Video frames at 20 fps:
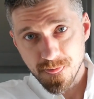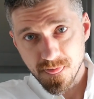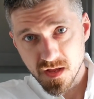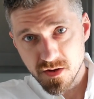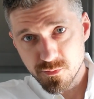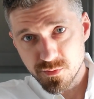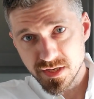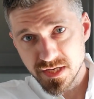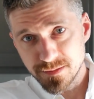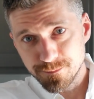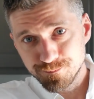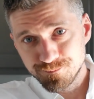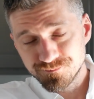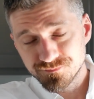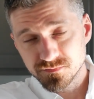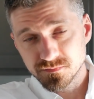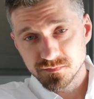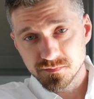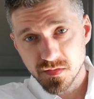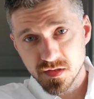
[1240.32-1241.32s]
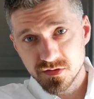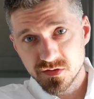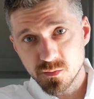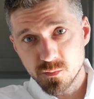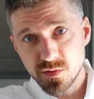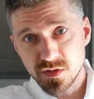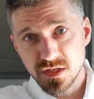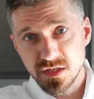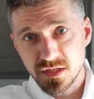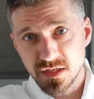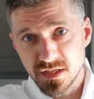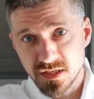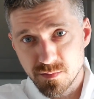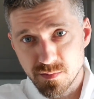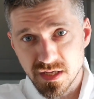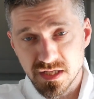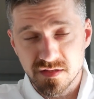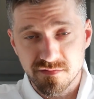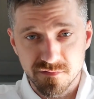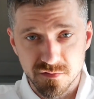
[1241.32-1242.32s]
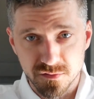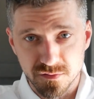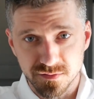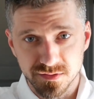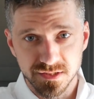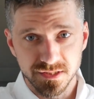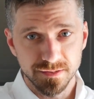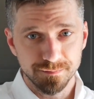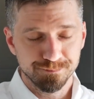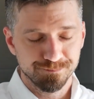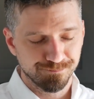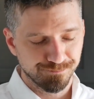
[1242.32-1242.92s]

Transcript: Okay, so what do you need to make the vocal tea?